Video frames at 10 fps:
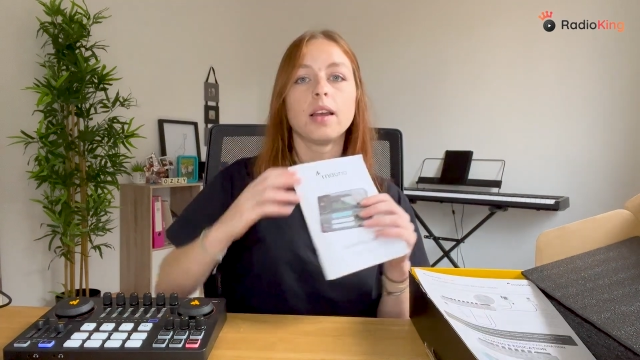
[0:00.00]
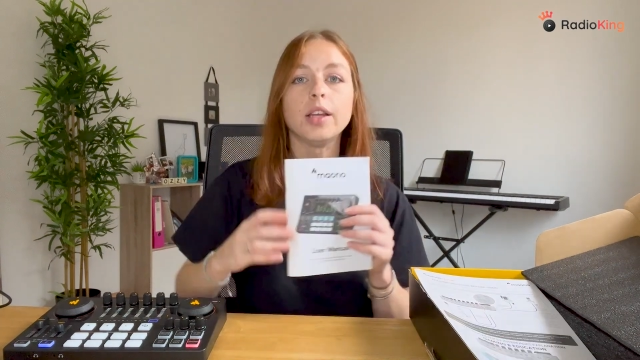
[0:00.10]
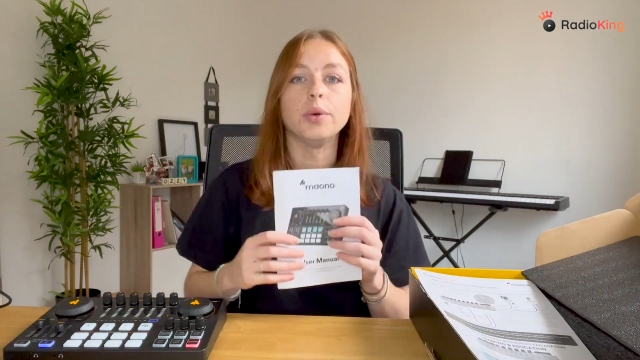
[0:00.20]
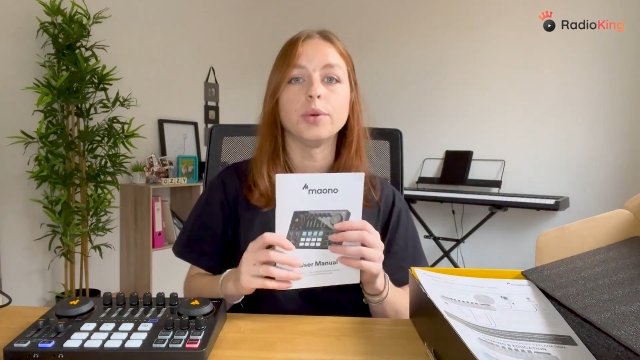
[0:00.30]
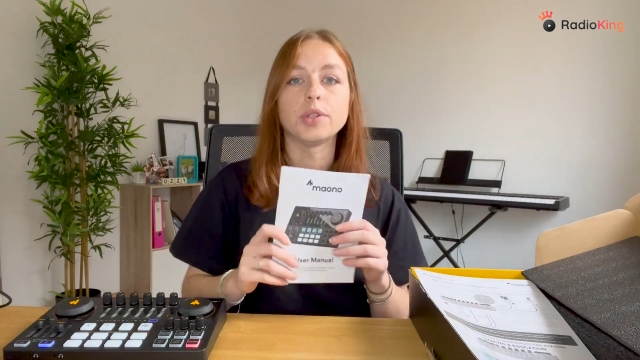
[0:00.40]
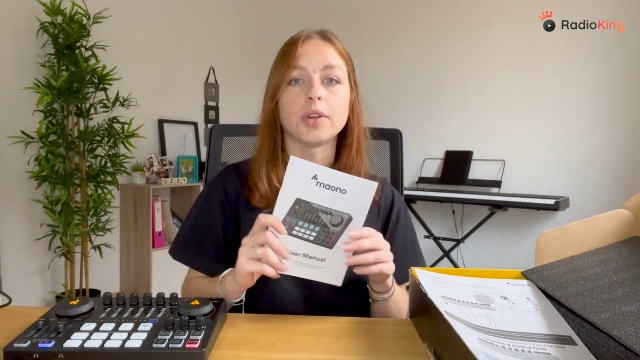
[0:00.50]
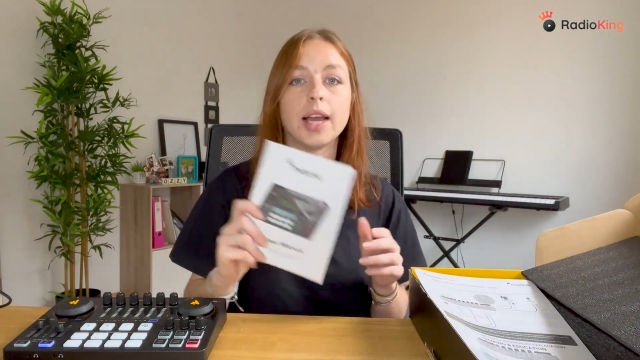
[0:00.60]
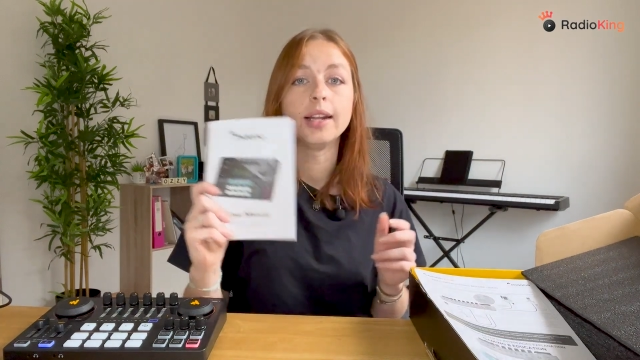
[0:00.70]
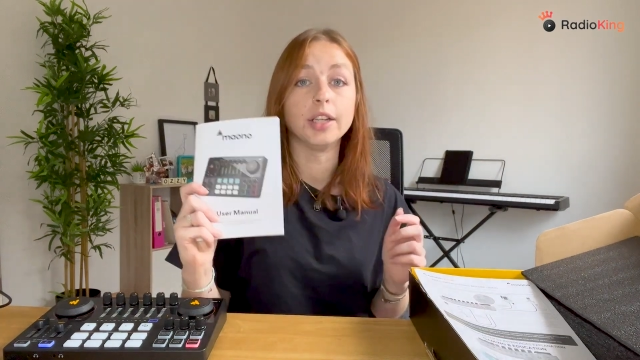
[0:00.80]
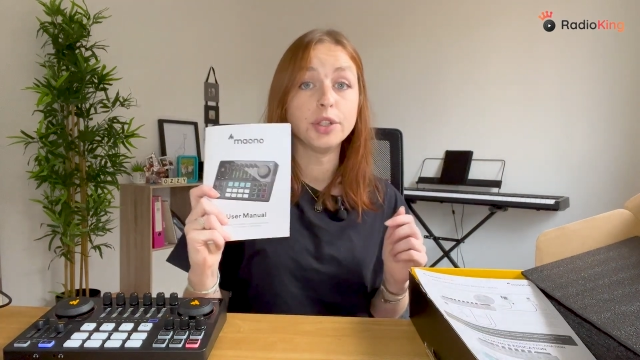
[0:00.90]
You also
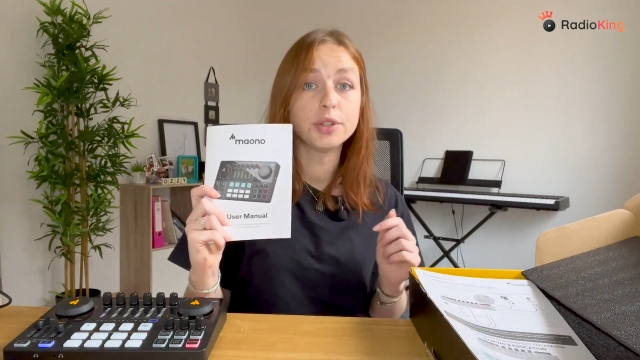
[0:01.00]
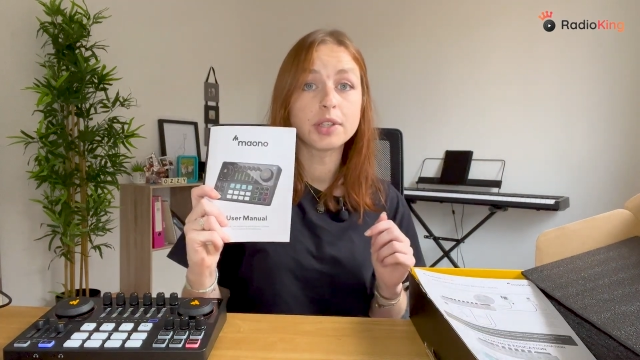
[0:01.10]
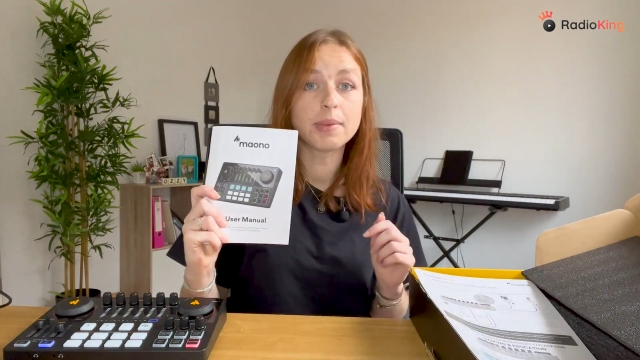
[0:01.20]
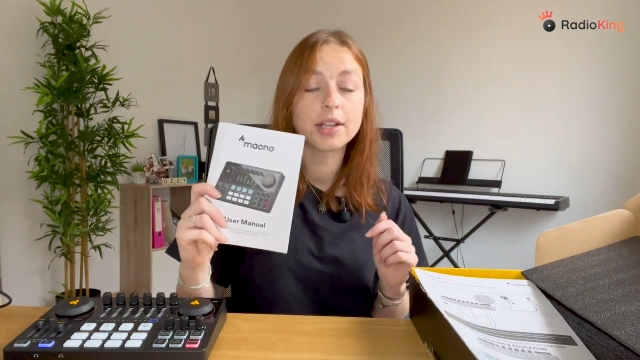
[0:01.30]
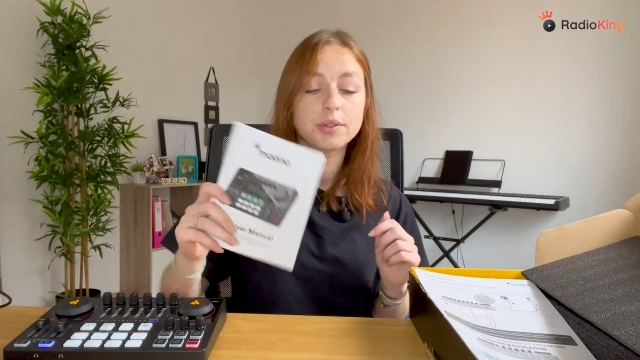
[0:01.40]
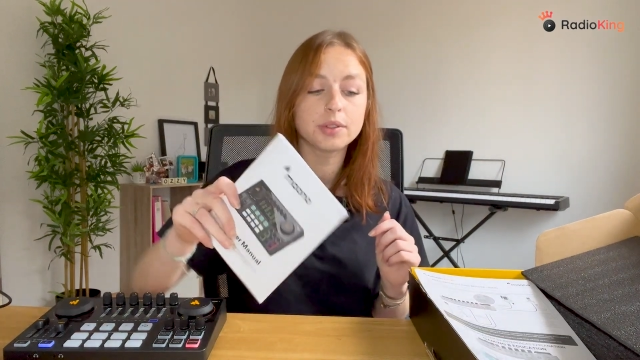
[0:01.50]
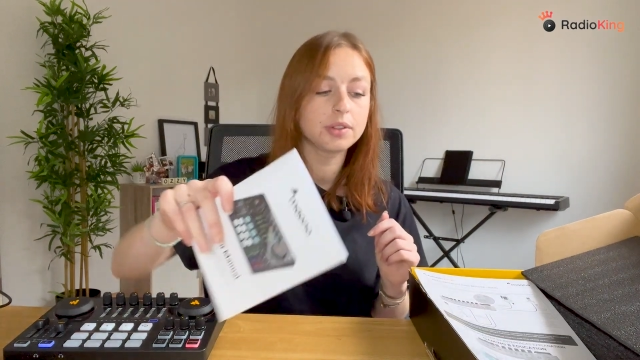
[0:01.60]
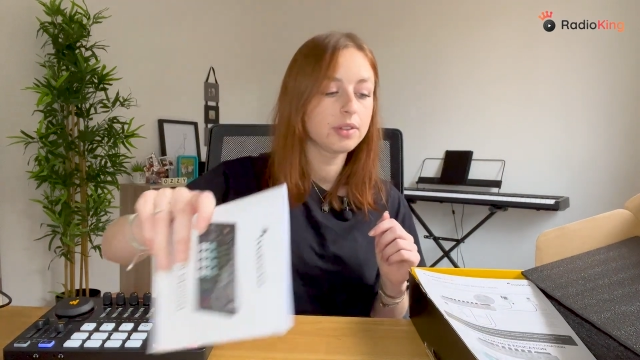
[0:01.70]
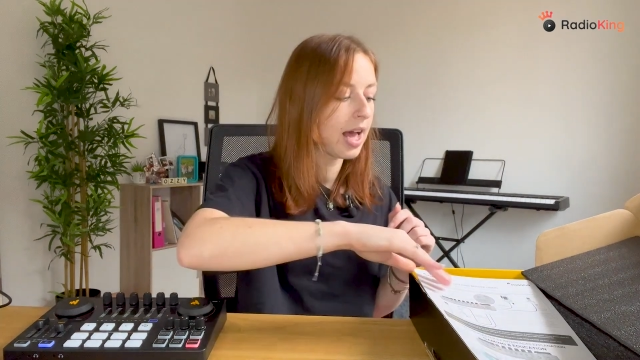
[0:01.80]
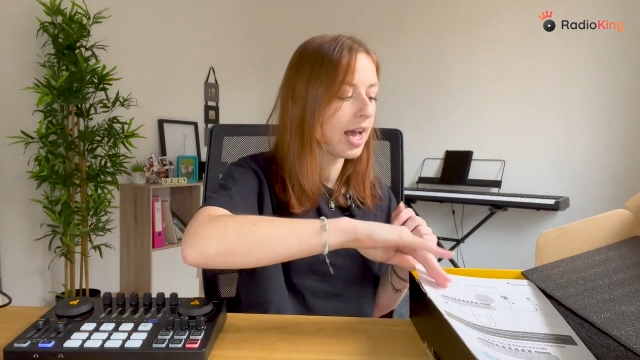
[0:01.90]
get a user
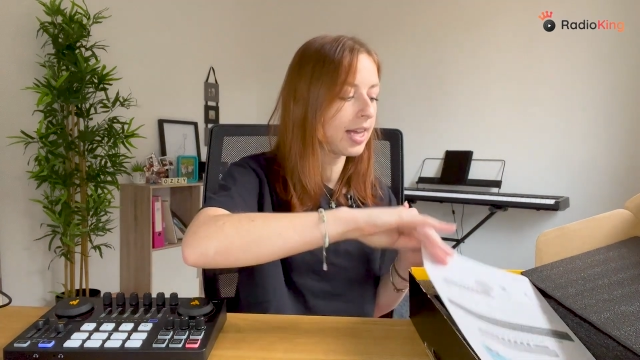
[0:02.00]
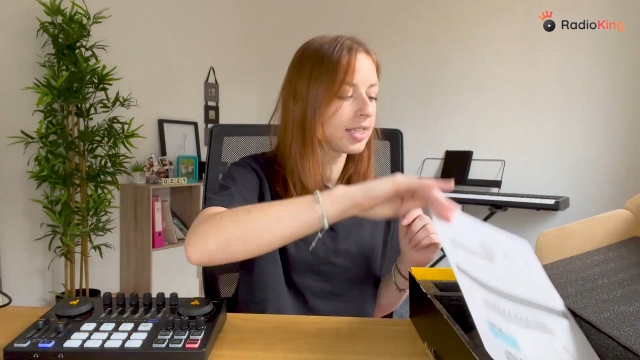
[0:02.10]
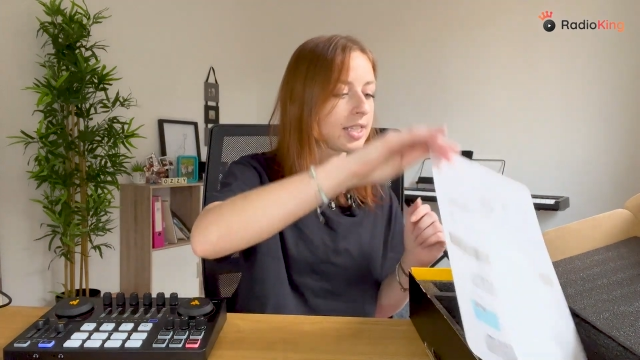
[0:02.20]
manual and